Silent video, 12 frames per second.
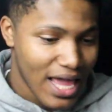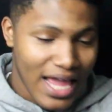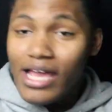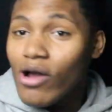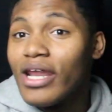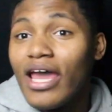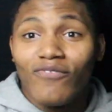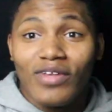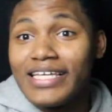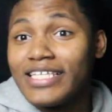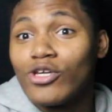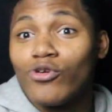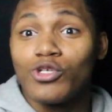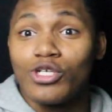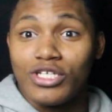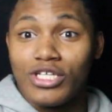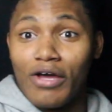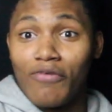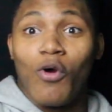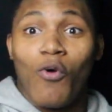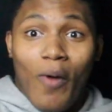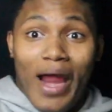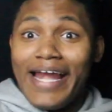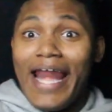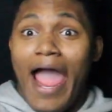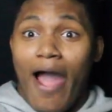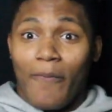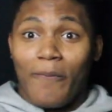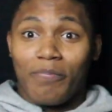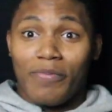He on that Flexecution stuff right now.